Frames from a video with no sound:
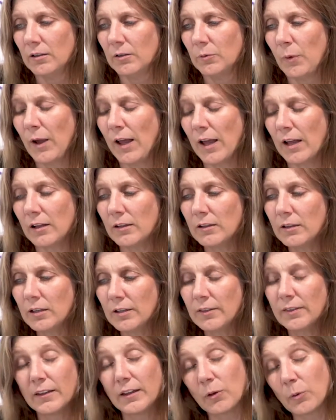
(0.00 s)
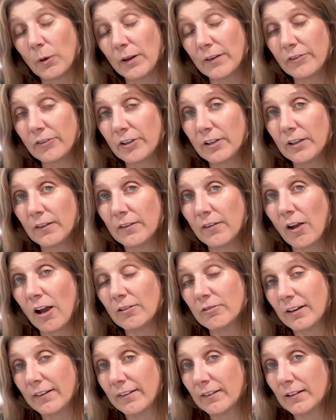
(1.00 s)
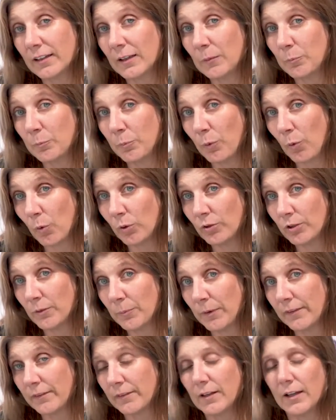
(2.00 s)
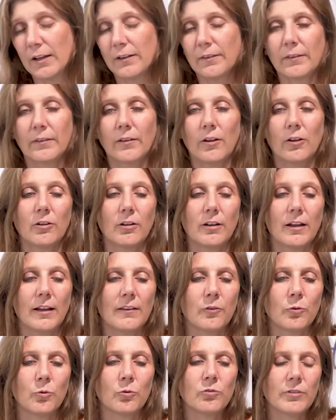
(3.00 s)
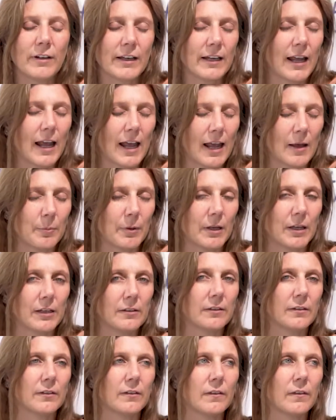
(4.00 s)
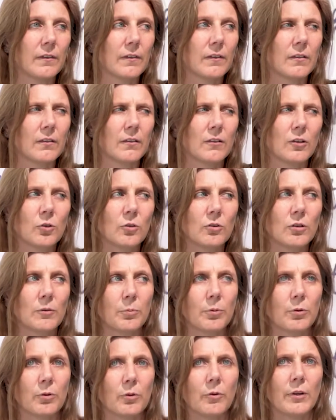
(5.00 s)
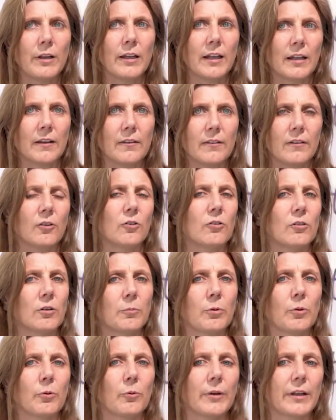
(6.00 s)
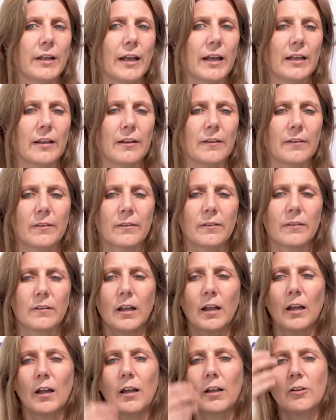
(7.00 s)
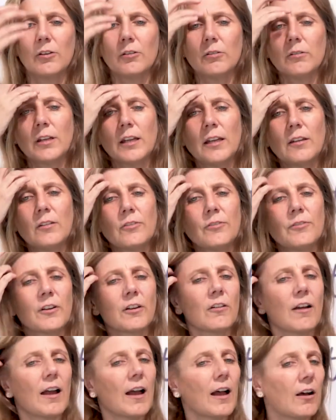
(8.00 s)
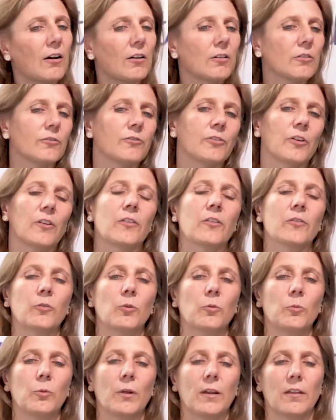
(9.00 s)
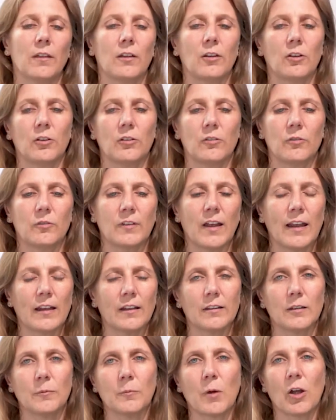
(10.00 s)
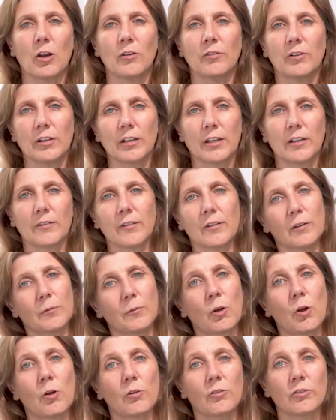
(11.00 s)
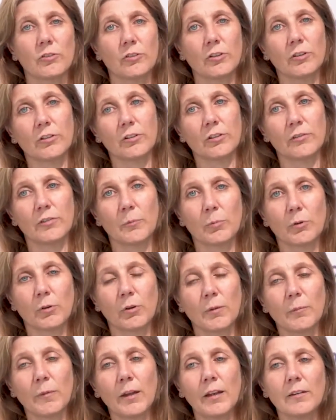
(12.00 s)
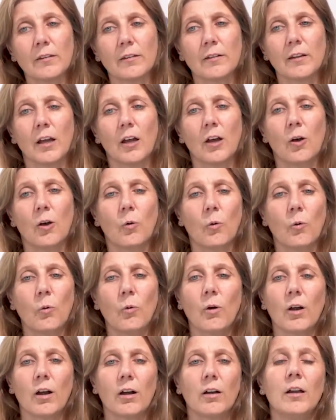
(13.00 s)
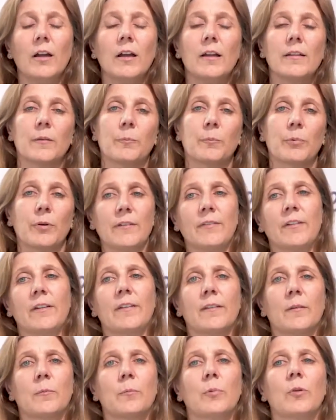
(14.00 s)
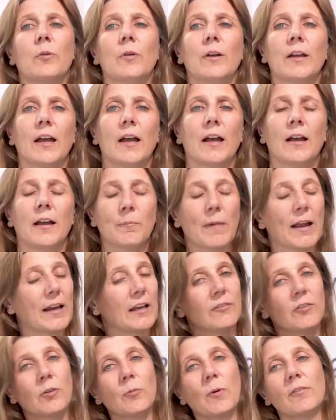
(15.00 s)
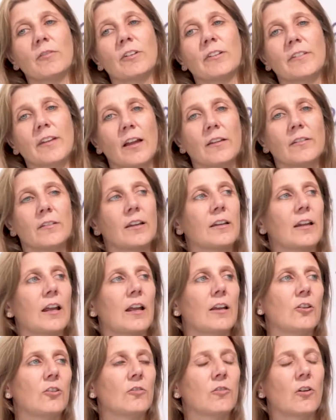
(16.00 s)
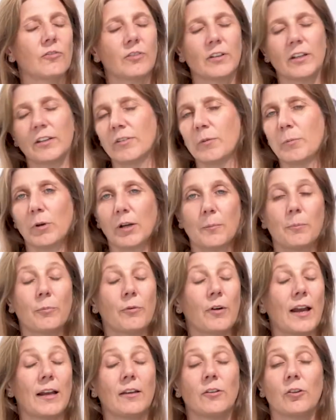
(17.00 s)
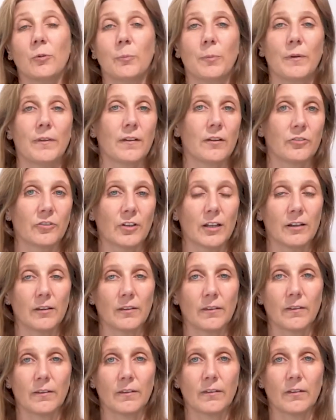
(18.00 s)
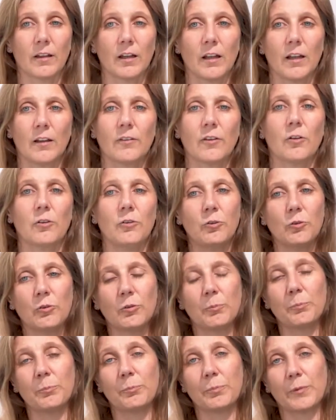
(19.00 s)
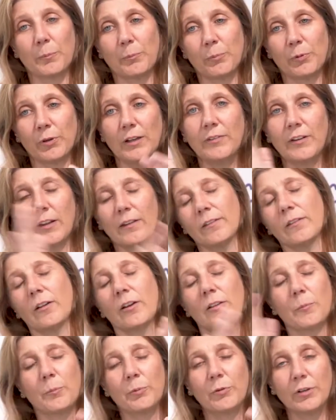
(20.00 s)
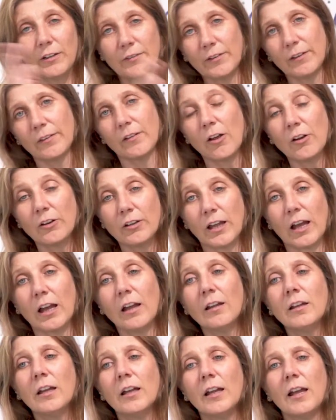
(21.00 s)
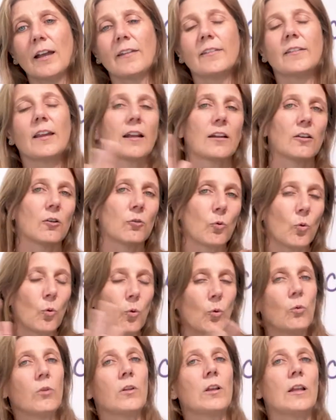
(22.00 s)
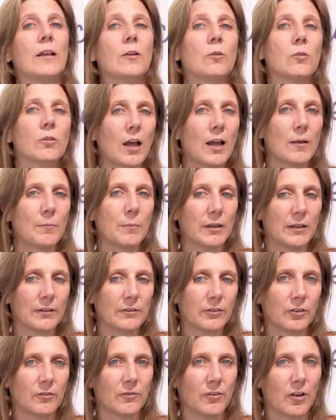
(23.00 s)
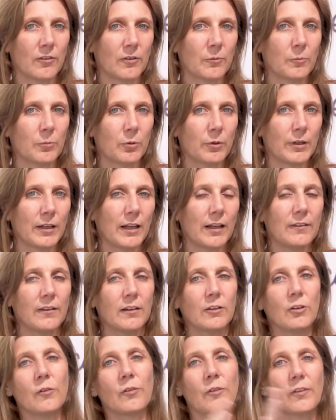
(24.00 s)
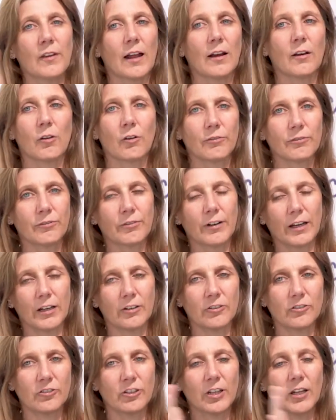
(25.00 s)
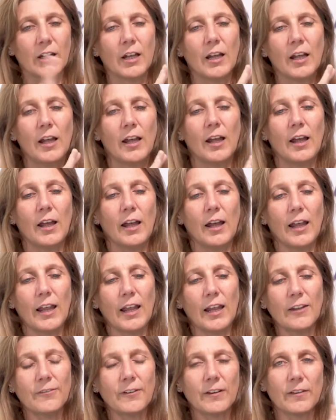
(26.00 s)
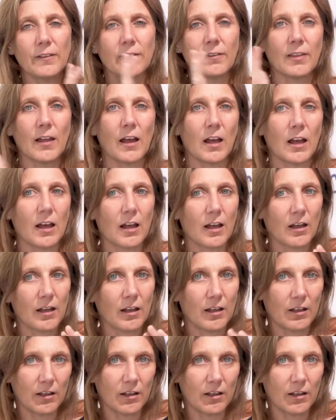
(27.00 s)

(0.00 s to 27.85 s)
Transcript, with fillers: Well, the question is, I recently bought a business, so it's already happened. Your employees are your employees. You'll need to figure out, first of all, whether you've taken them over and given them continuity of employment, or the previous employer made everyone redundant and you've offered everybody brand new positions. So your, the previous, sorry, the previous owner has taken on all the legal liability of those employees, and you started off fresh. If it's the,